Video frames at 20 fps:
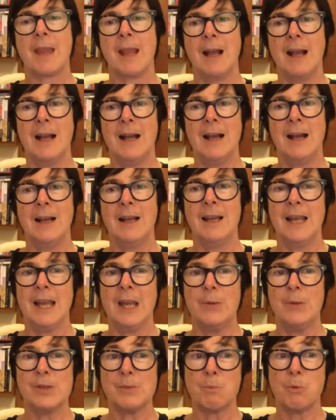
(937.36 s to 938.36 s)
Uh,
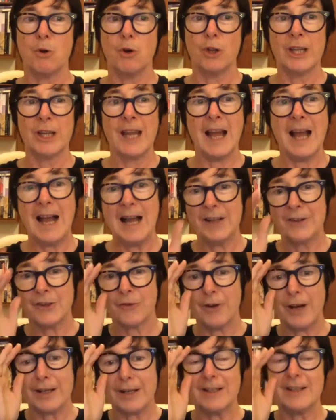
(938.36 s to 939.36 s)
he was hmm. poorly art
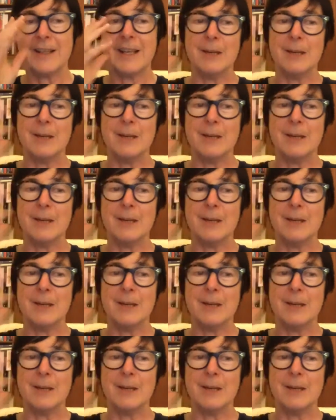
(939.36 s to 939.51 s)
directed.